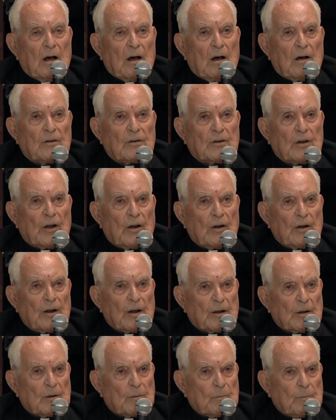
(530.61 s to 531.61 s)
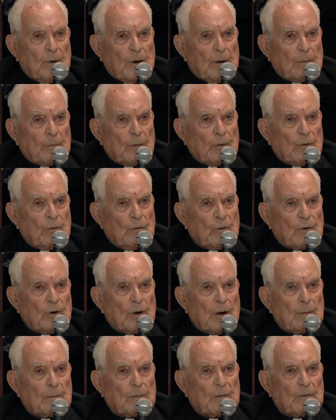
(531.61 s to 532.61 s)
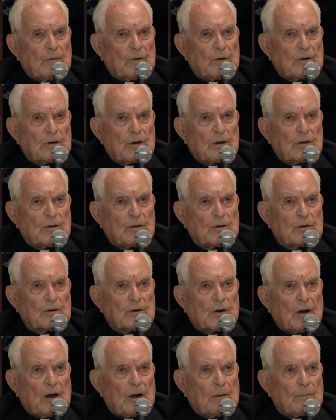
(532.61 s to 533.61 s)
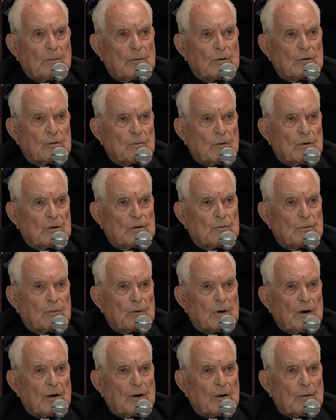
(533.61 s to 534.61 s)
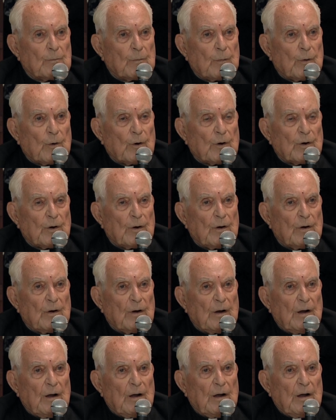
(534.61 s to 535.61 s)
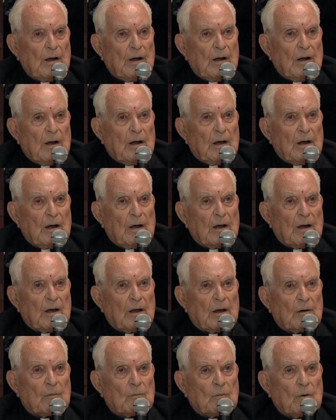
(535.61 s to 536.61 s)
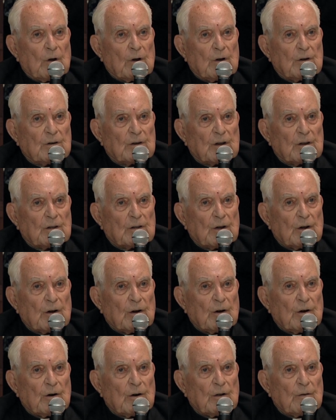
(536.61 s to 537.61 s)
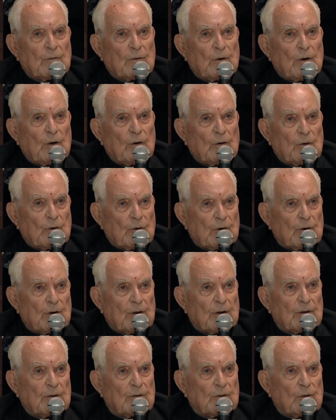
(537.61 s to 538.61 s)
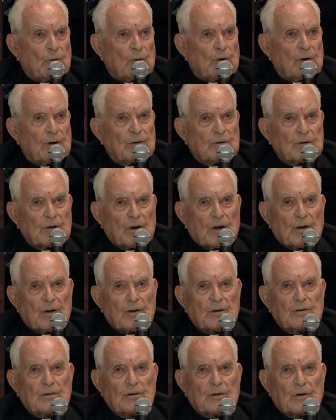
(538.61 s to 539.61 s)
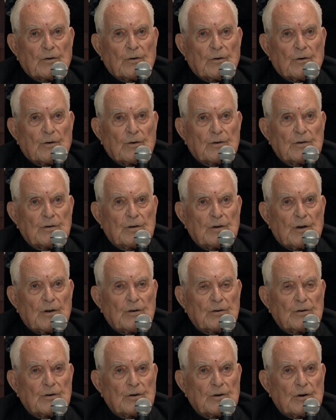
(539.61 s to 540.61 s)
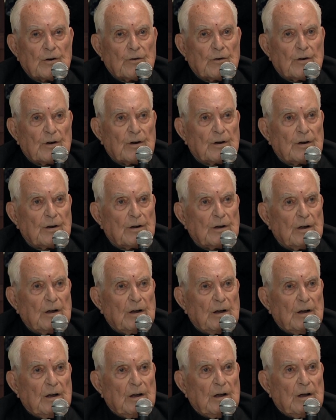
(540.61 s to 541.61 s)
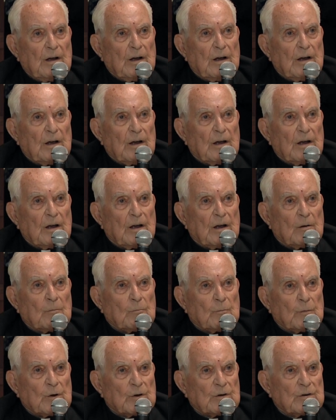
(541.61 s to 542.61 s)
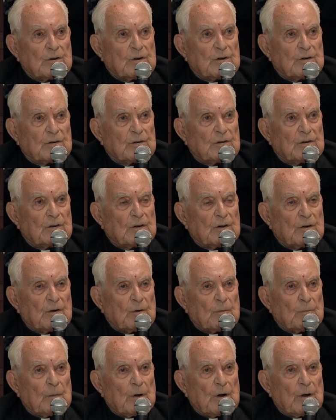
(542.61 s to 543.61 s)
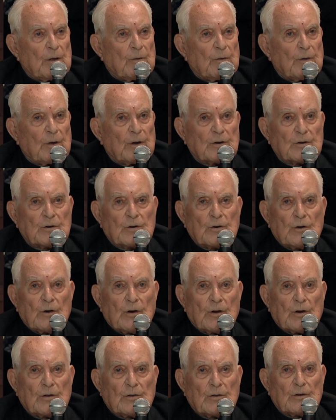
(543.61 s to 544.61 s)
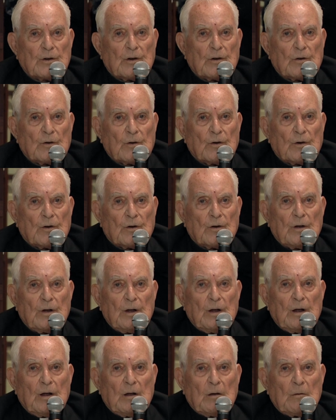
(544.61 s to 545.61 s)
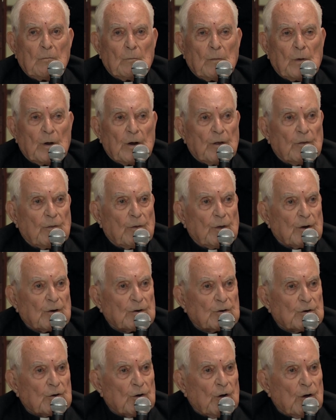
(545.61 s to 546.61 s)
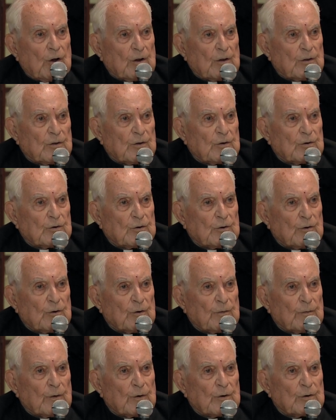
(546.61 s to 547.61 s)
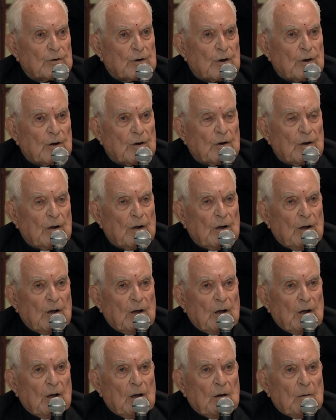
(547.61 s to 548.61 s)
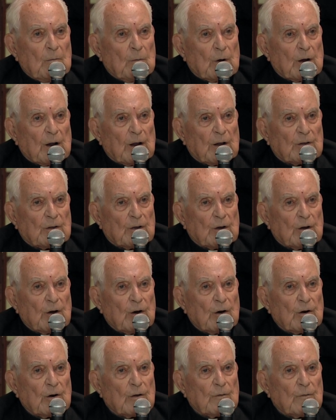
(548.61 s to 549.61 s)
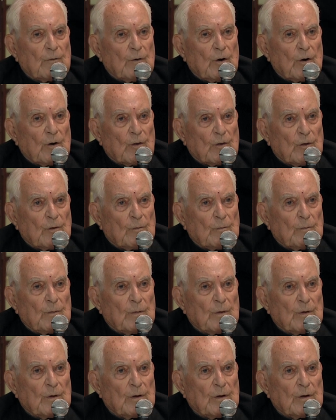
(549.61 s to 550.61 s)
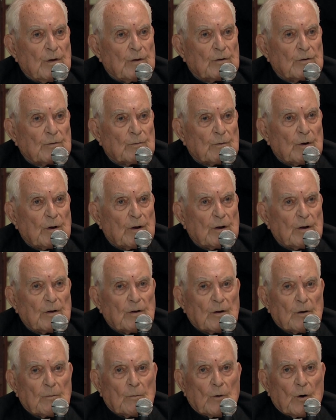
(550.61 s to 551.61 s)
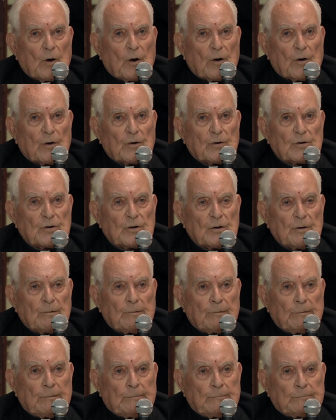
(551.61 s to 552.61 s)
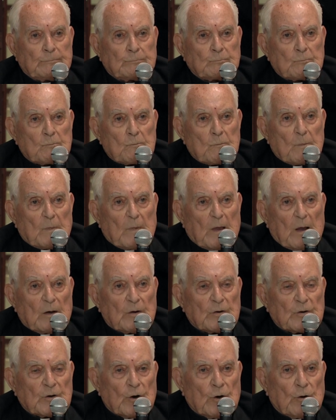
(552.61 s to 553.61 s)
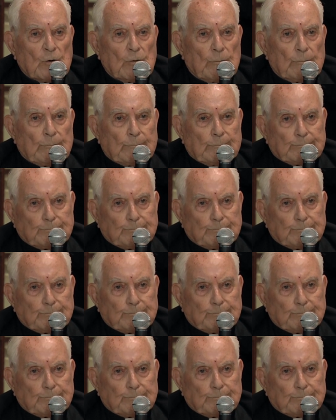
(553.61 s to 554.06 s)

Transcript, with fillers: A telling of the people who come to visit this campus what's really important, and what is at the heart of all learning, including science, of course, and engineering and business. There are many things taught their law, many things taught at this university, but at the heart of all of them is really liberal arts. So